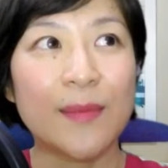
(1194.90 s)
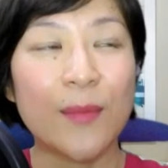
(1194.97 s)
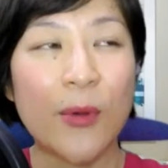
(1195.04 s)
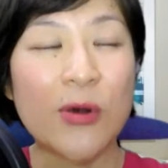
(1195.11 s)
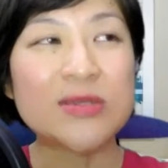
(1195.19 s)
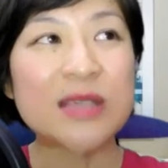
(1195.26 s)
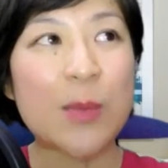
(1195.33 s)

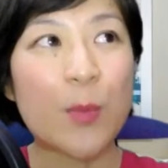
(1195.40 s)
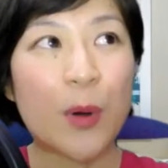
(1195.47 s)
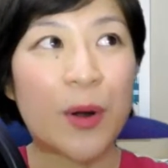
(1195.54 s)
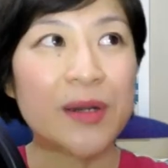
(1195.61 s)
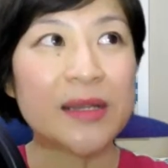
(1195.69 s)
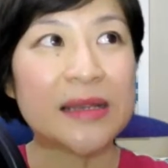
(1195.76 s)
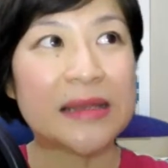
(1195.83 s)
most
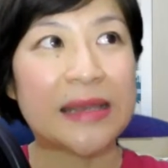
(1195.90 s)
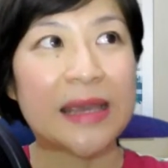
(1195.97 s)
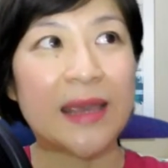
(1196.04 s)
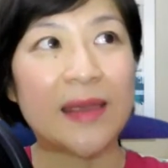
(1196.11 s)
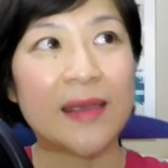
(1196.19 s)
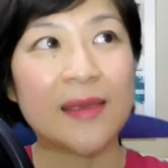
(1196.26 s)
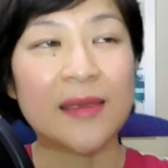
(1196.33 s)

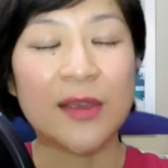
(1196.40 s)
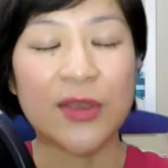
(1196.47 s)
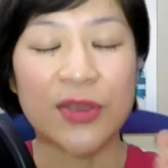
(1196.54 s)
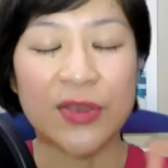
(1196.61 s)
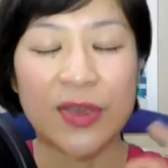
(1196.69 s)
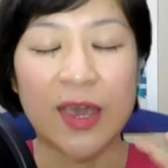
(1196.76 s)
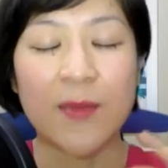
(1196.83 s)
importantly, the
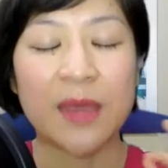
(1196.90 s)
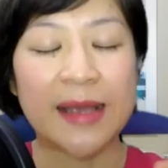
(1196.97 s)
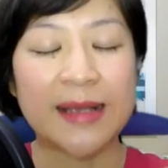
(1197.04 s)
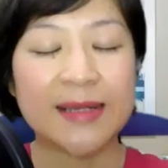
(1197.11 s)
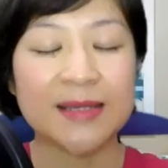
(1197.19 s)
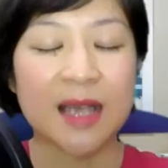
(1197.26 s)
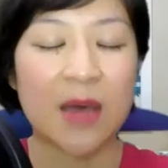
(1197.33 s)
theme that
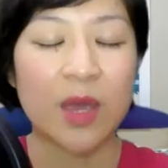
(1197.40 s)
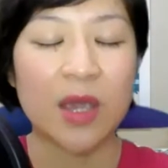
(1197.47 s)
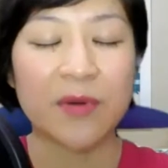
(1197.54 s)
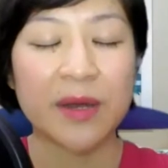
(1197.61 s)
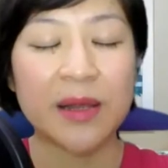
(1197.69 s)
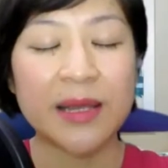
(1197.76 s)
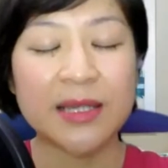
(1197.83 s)
is coming
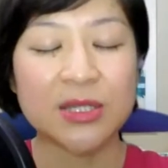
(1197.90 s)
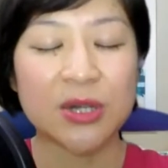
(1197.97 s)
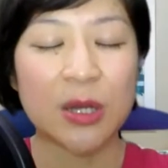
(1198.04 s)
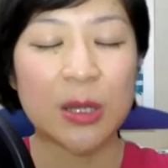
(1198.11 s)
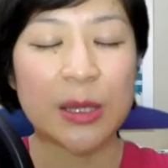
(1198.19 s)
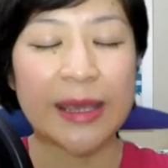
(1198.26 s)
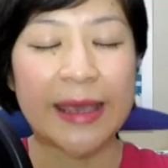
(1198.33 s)
really
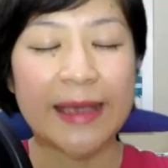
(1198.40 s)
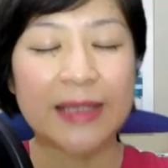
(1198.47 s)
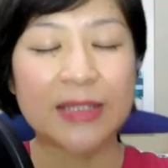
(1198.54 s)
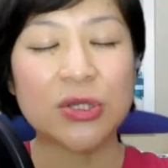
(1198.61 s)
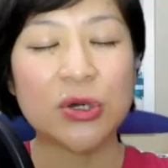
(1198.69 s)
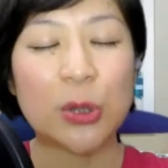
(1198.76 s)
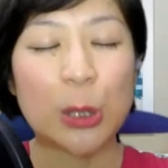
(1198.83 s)
strongly is
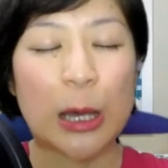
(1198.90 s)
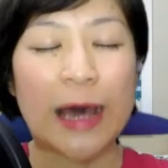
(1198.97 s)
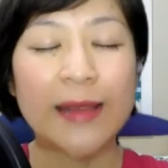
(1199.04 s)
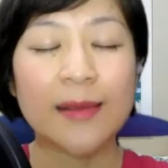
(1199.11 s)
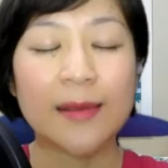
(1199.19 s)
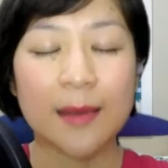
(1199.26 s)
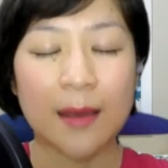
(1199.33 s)
to
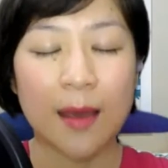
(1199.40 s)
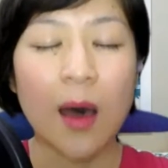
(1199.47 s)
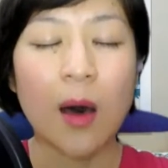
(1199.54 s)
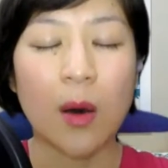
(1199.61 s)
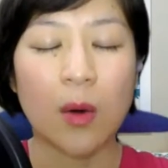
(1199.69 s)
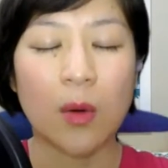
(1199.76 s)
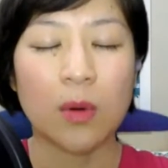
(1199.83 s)
let
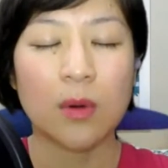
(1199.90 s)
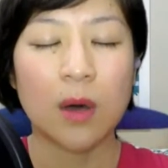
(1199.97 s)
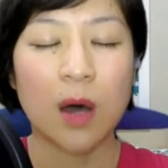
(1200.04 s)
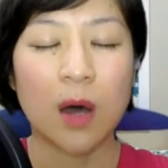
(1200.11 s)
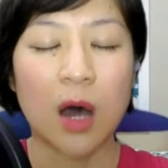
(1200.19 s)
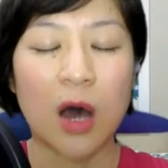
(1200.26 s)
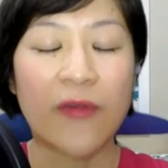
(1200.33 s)
go
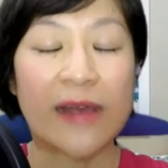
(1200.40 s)
of